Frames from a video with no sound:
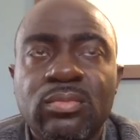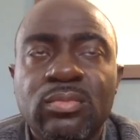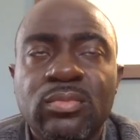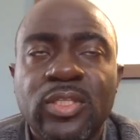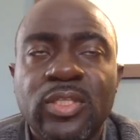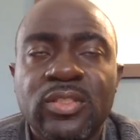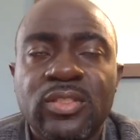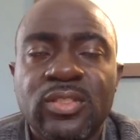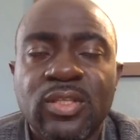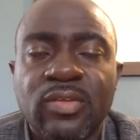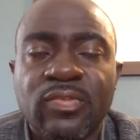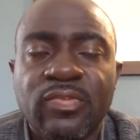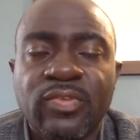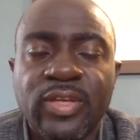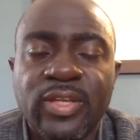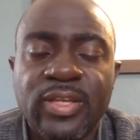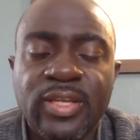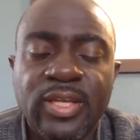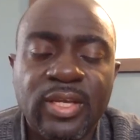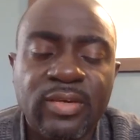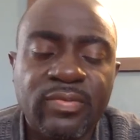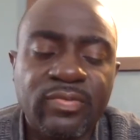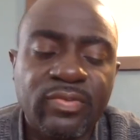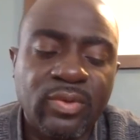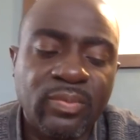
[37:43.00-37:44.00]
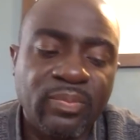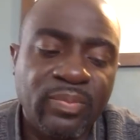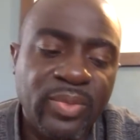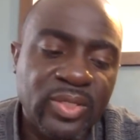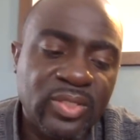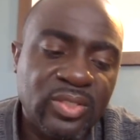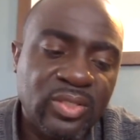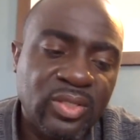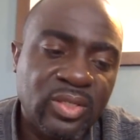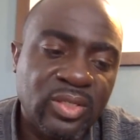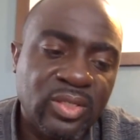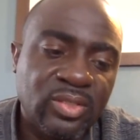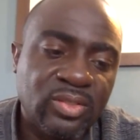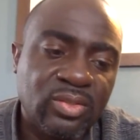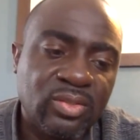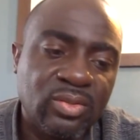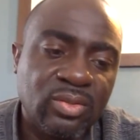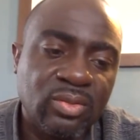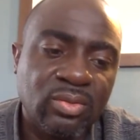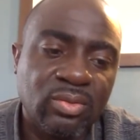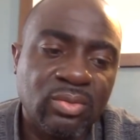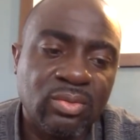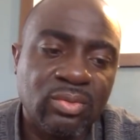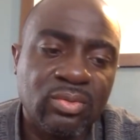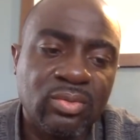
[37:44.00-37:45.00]
stuff like that for business
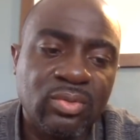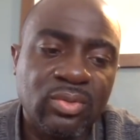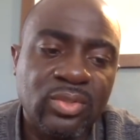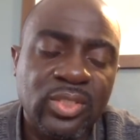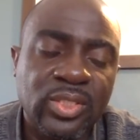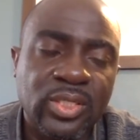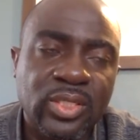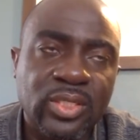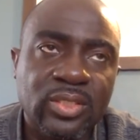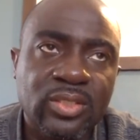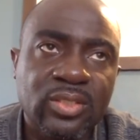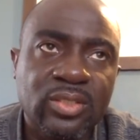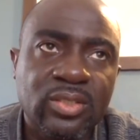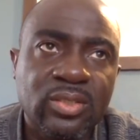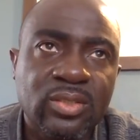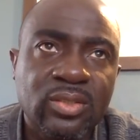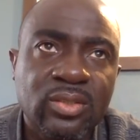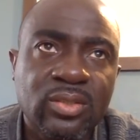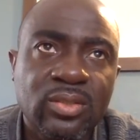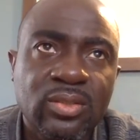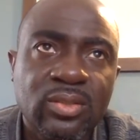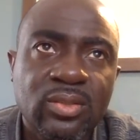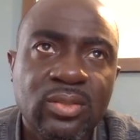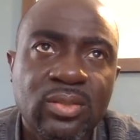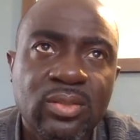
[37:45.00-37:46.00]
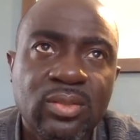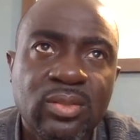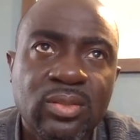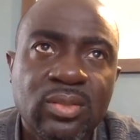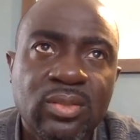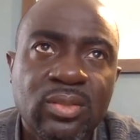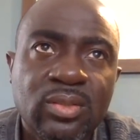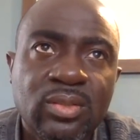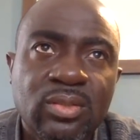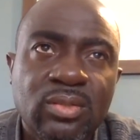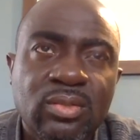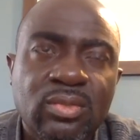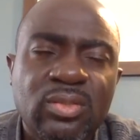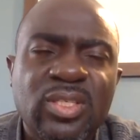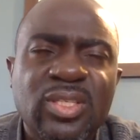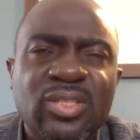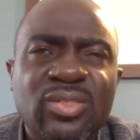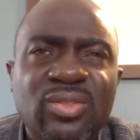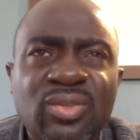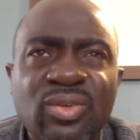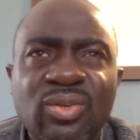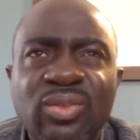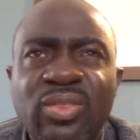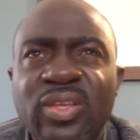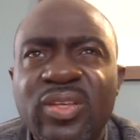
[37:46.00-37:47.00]
to just
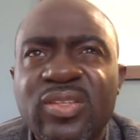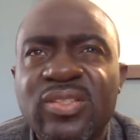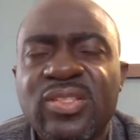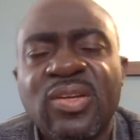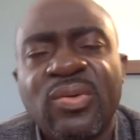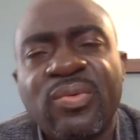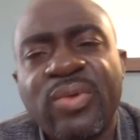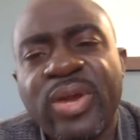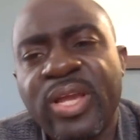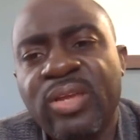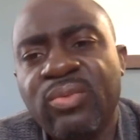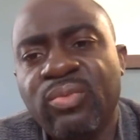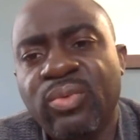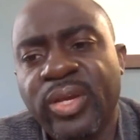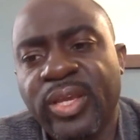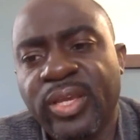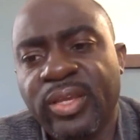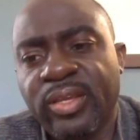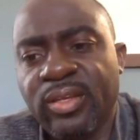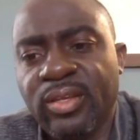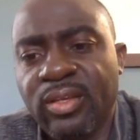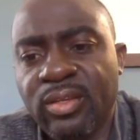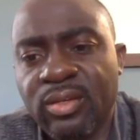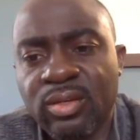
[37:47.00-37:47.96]
do things the right way,